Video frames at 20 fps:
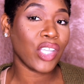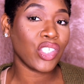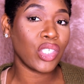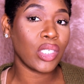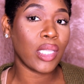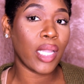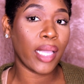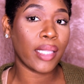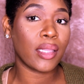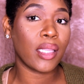I
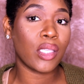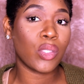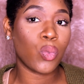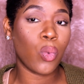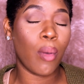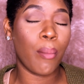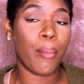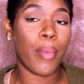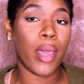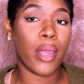actually
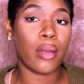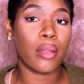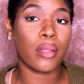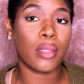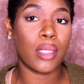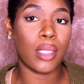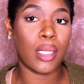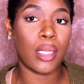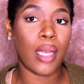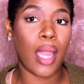like this
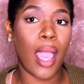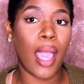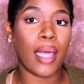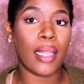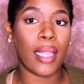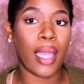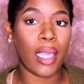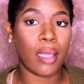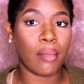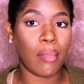one better
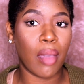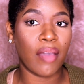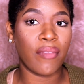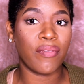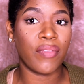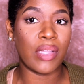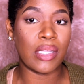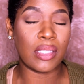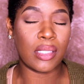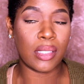than I
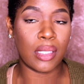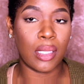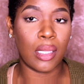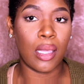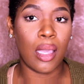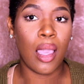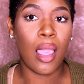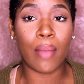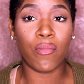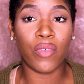like my
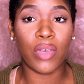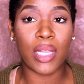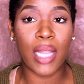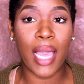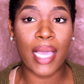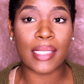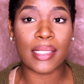Fenty.